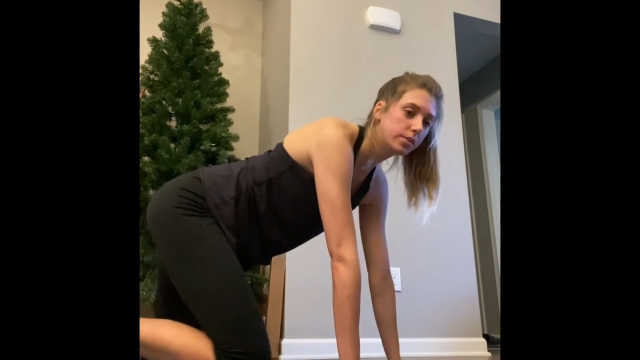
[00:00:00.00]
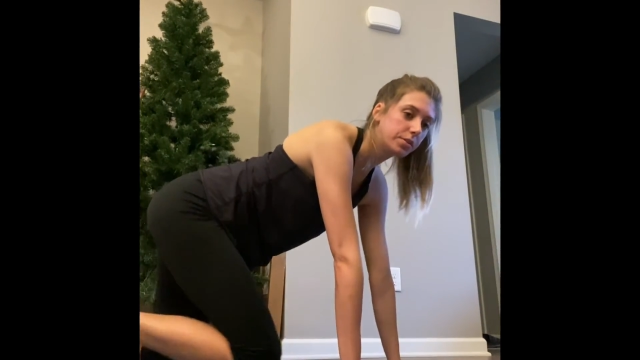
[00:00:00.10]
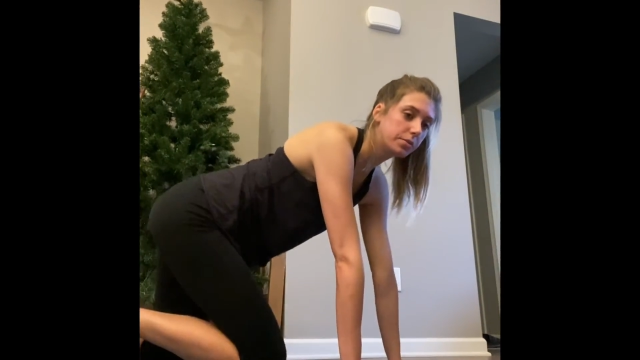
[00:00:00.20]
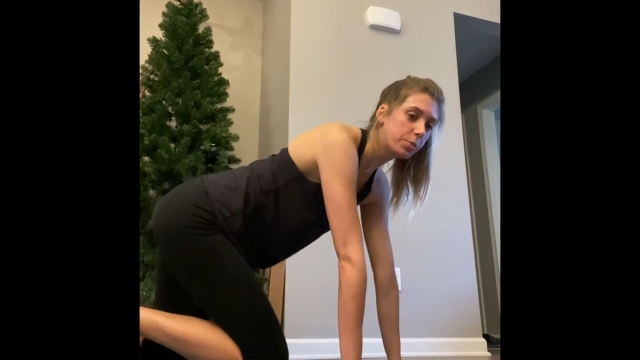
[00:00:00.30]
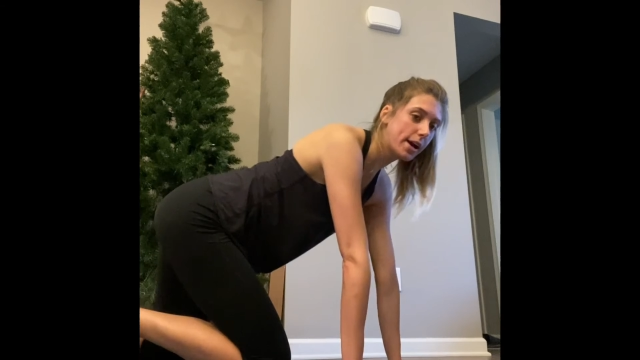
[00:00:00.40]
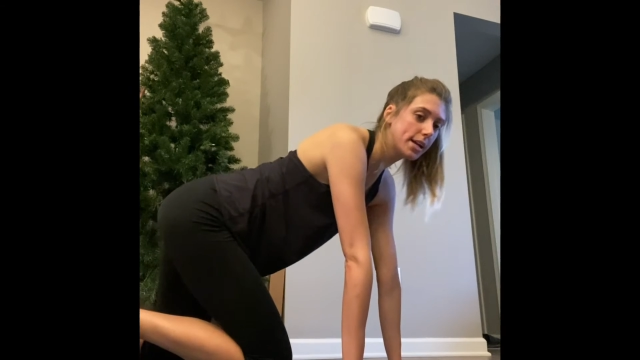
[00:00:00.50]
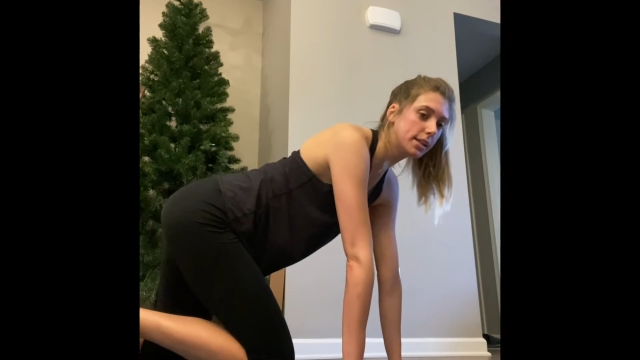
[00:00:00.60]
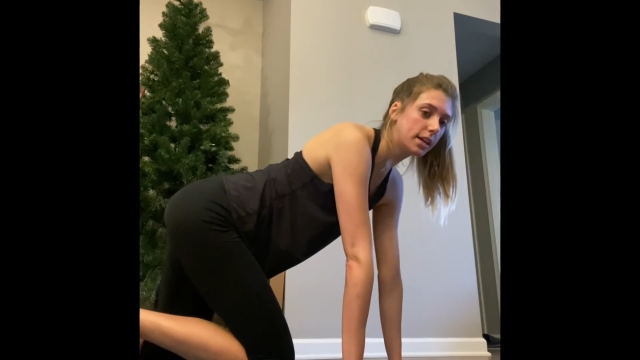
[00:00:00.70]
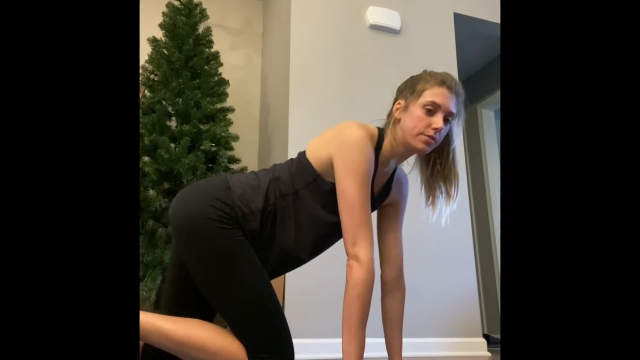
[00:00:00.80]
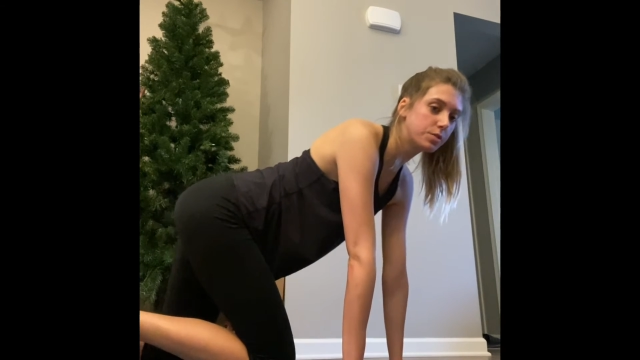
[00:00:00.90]
right and
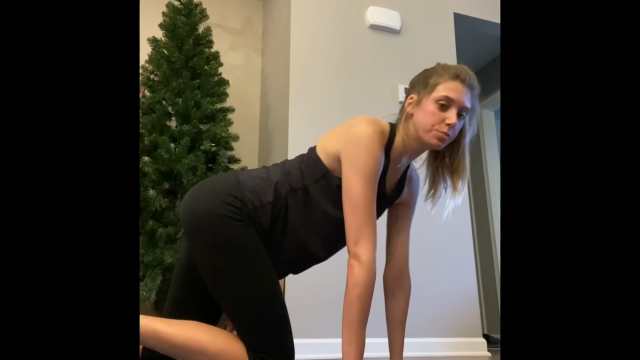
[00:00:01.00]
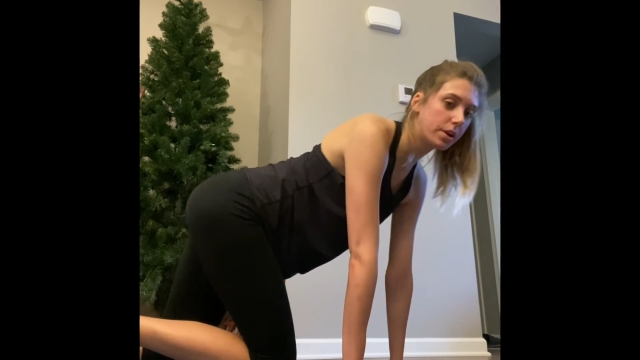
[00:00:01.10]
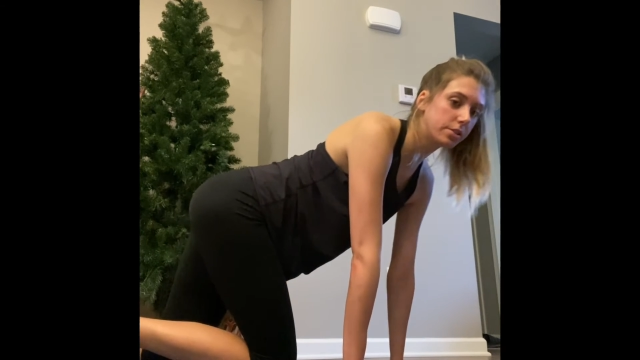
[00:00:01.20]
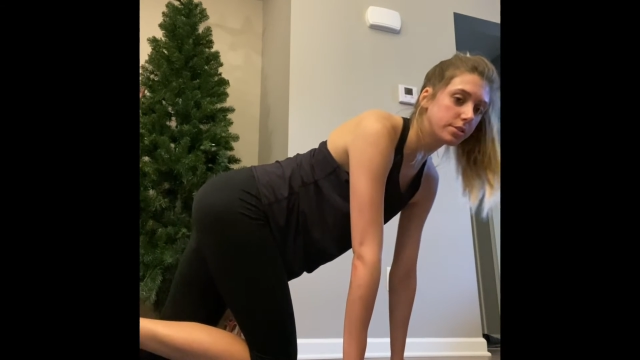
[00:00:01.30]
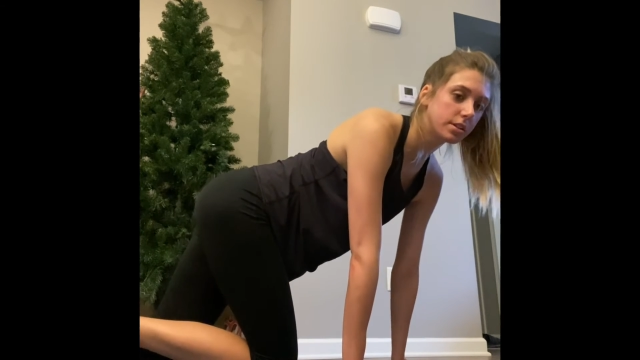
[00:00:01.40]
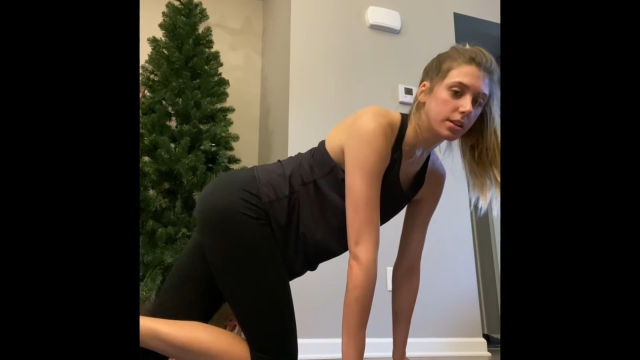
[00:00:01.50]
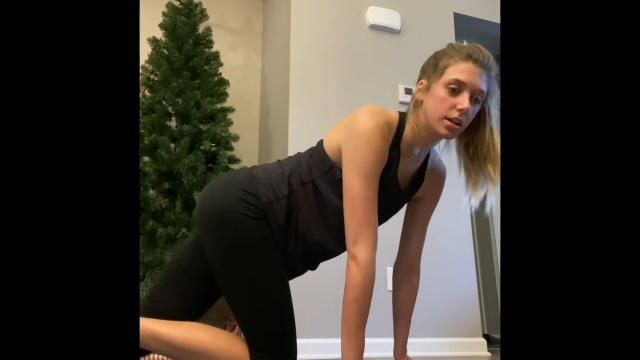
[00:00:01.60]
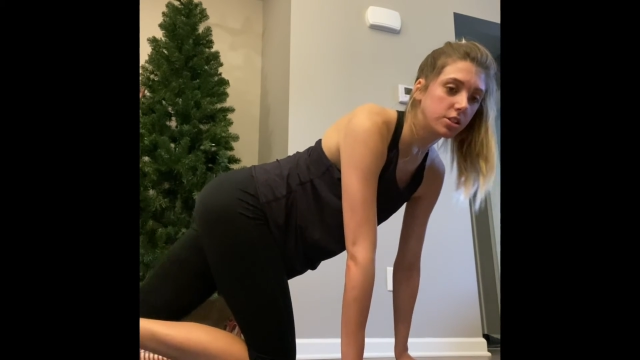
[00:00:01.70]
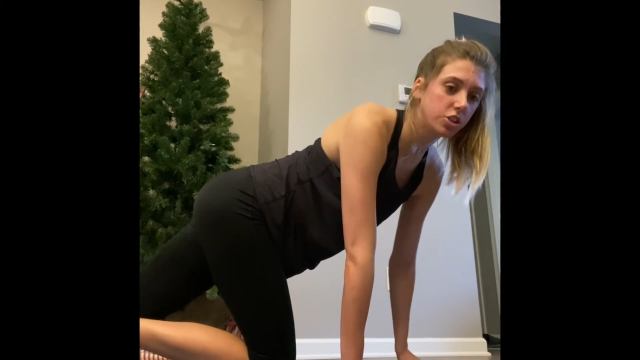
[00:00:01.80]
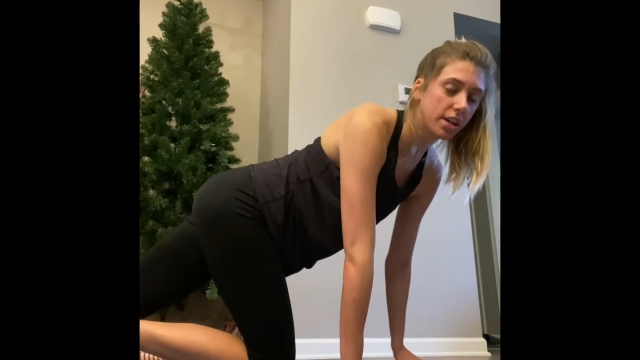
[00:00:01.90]
left runner's
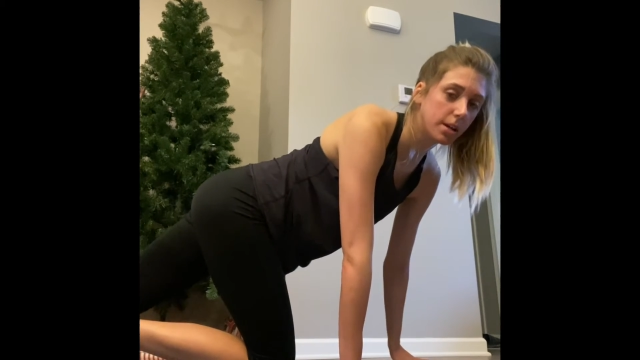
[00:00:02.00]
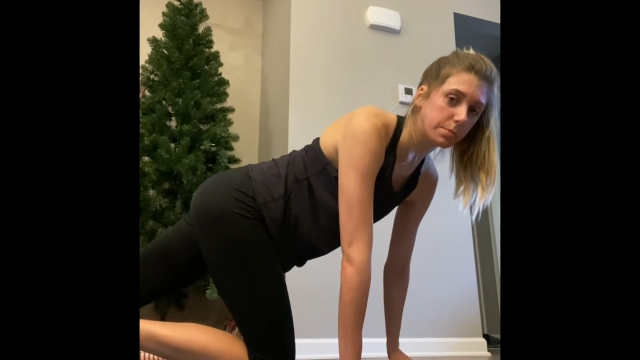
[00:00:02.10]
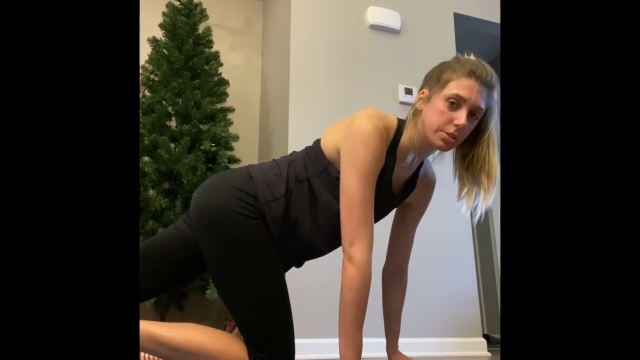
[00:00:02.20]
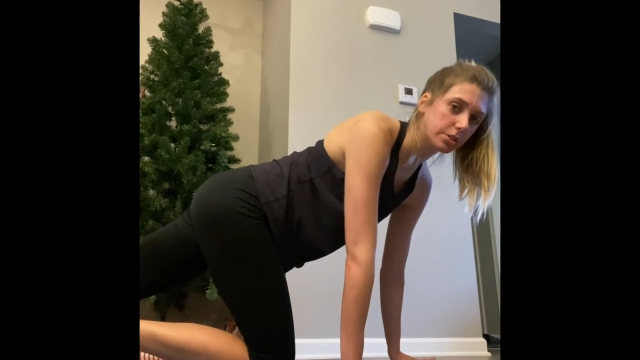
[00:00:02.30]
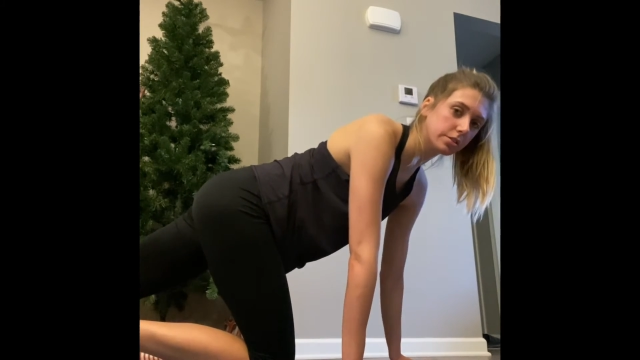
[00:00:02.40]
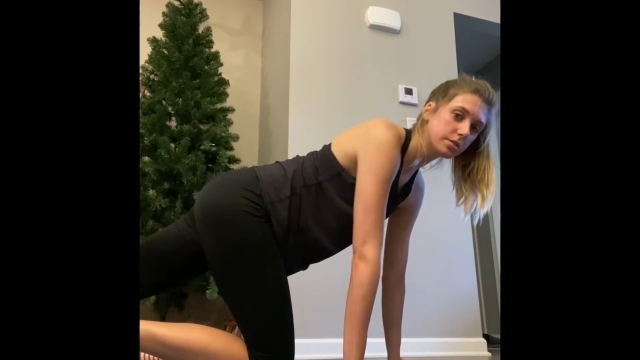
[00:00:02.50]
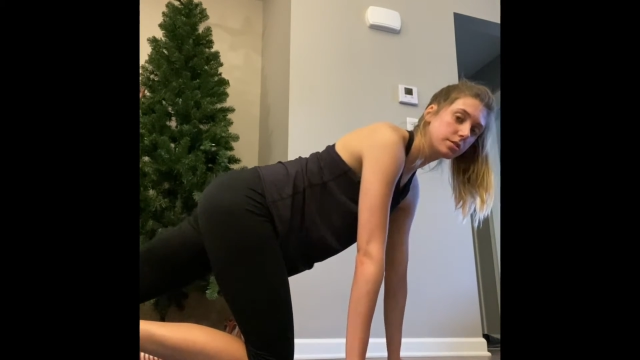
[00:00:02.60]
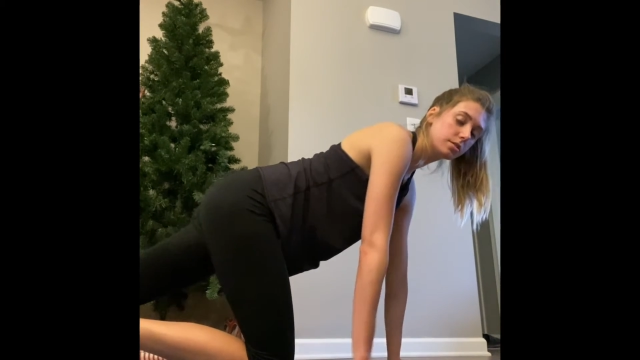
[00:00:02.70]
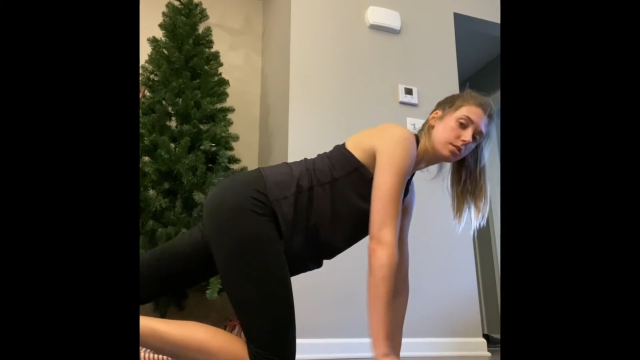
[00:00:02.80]
lunge hip circles.